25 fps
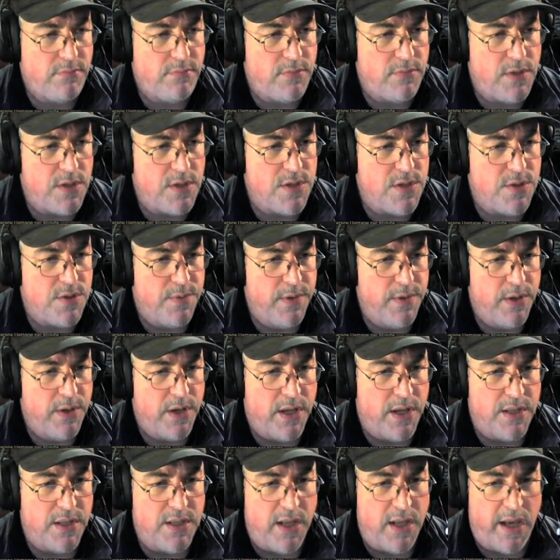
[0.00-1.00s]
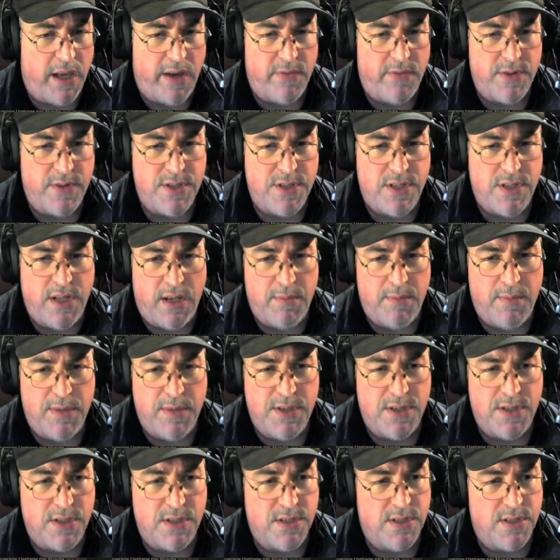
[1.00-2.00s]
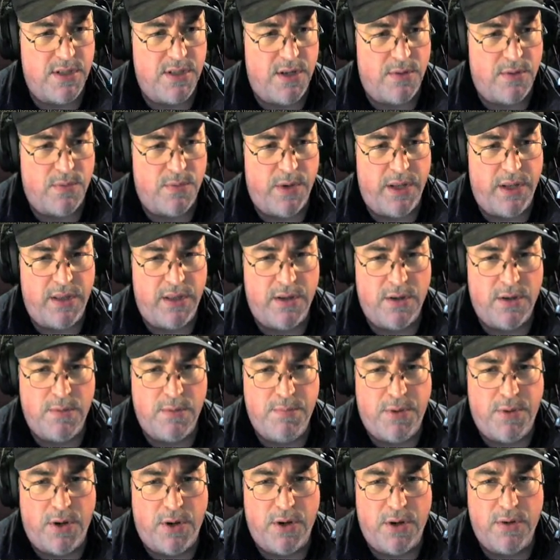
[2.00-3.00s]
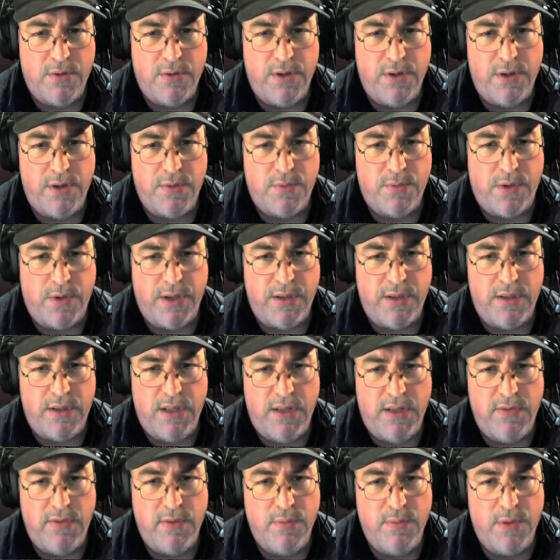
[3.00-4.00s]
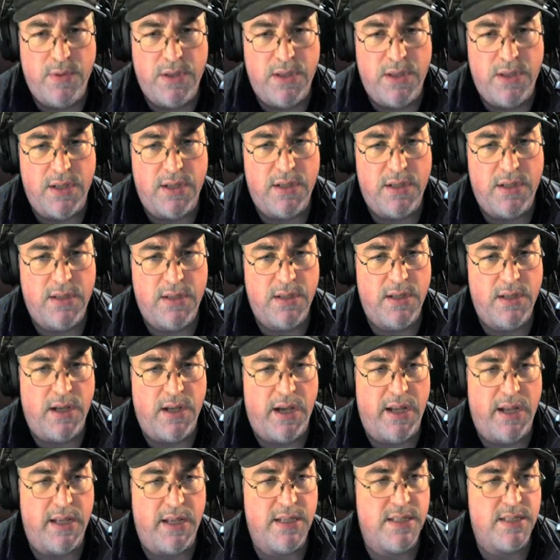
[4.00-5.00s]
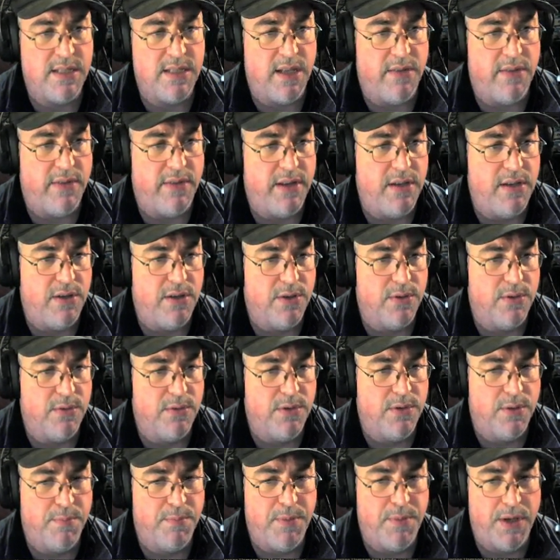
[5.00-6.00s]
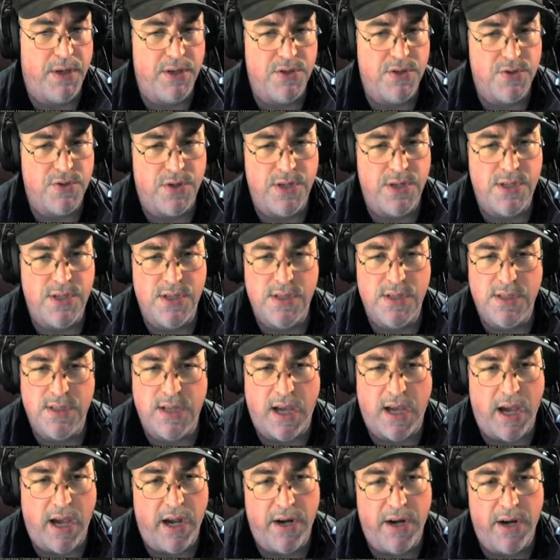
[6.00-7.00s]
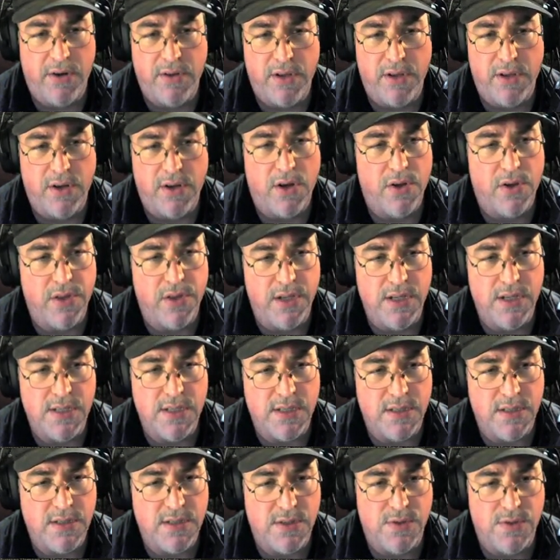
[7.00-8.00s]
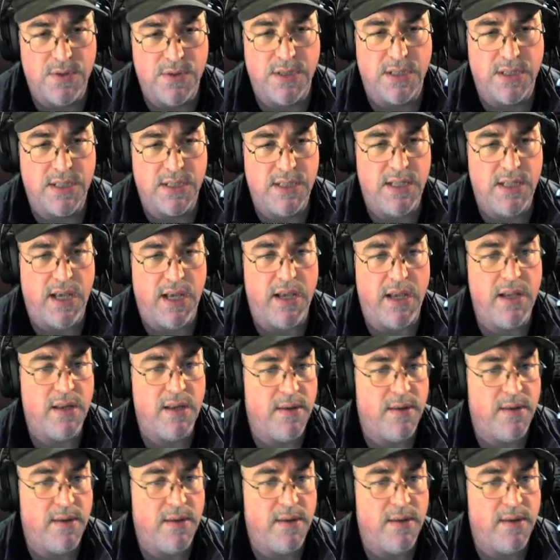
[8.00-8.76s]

So we look at the average damage is, right there on par, right even with the IS-7. Your penetration's higher than all these at 268.